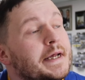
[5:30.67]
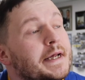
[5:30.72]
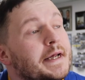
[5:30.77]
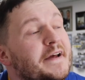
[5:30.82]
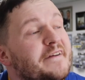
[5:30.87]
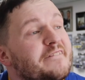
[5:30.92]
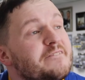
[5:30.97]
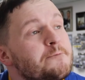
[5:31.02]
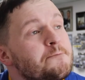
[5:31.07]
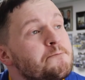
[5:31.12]

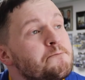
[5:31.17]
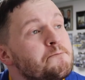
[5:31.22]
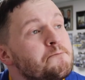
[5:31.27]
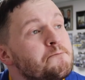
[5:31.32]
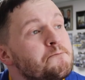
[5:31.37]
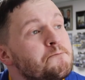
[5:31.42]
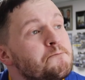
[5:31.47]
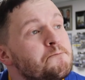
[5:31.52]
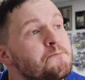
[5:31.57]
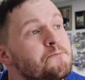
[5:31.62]

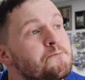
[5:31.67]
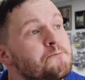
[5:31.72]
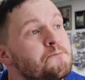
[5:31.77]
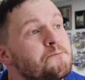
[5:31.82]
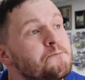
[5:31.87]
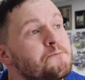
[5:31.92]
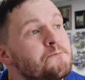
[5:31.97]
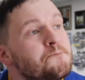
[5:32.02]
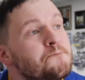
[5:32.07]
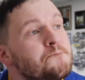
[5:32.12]

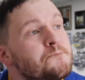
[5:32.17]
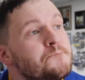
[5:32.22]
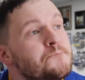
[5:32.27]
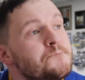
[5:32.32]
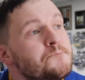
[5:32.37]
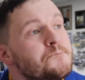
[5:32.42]
Nobody speaks.